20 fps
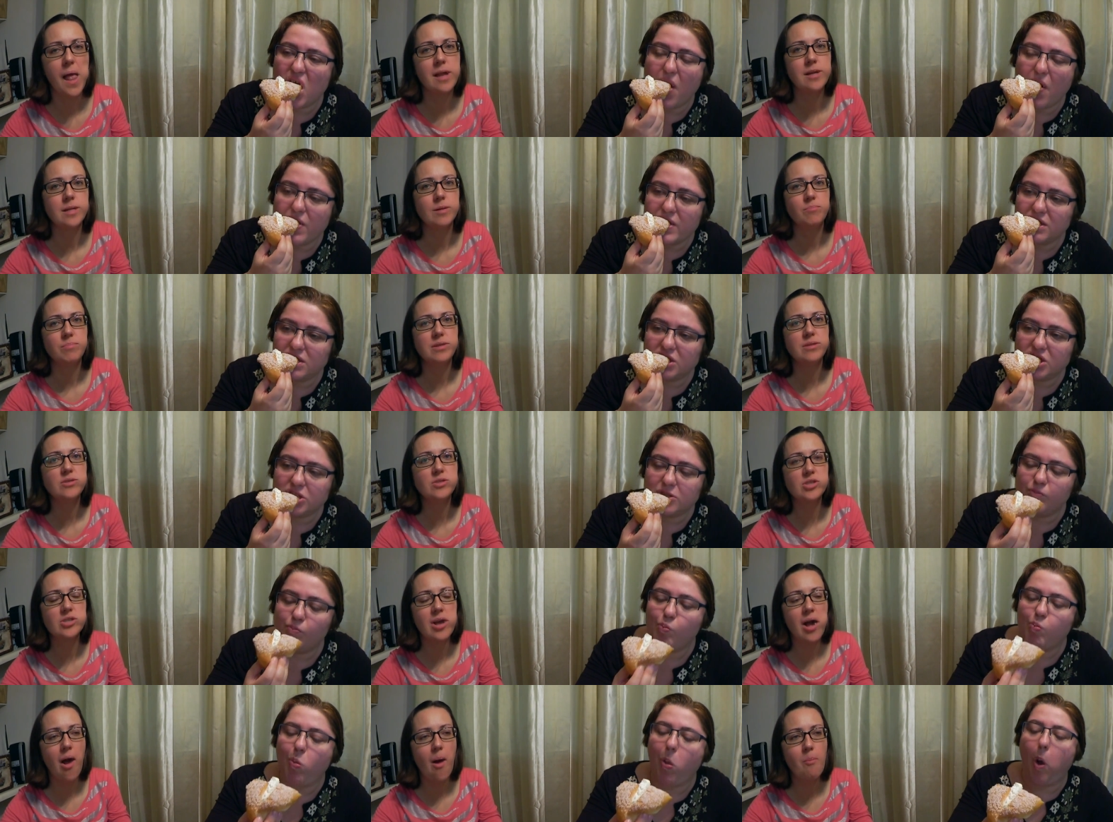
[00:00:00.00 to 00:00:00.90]
Speaker 1: And the
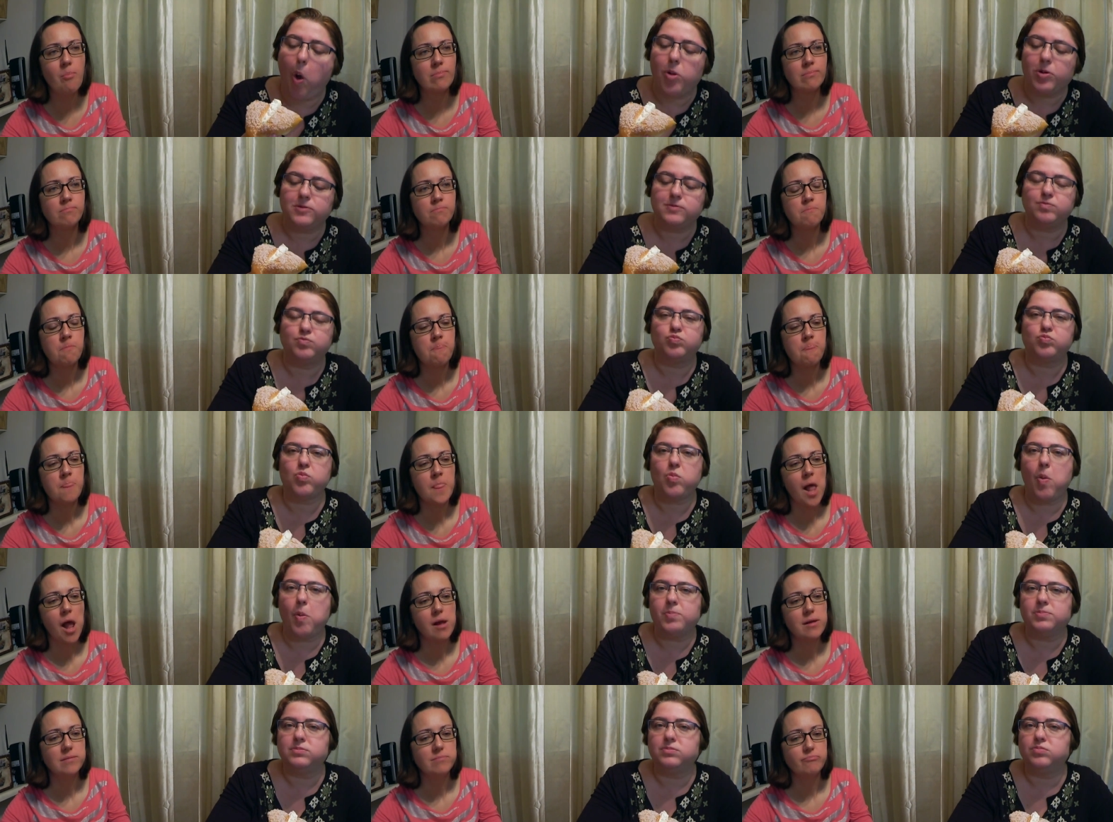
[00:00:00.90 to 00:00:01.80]
bills come.
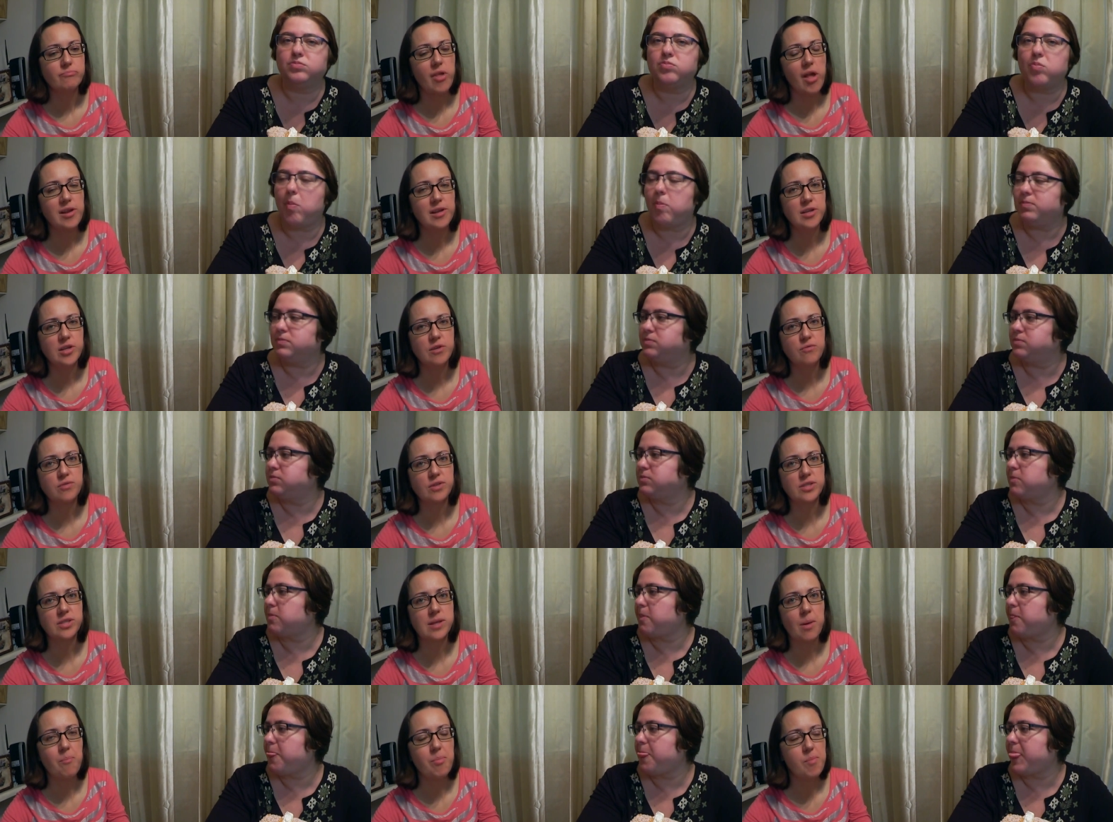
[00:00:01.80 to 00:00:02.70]
And you know, for
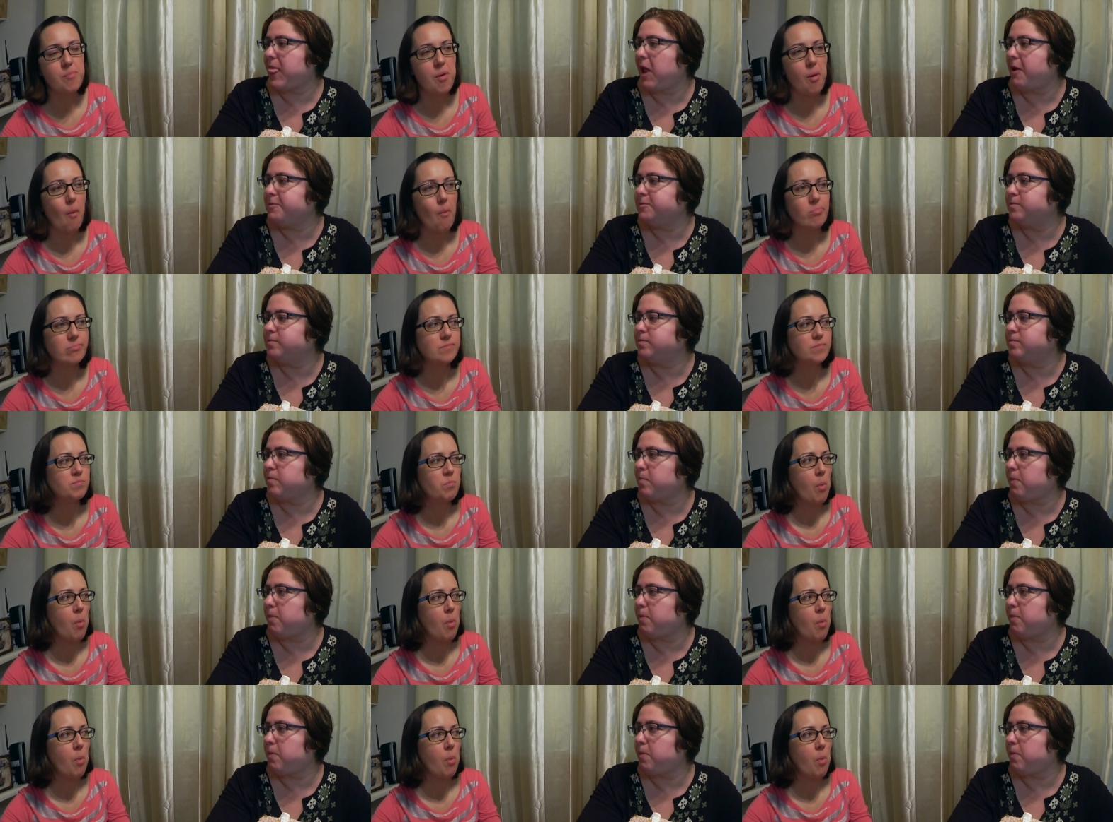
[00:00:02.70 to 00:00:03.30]
some people,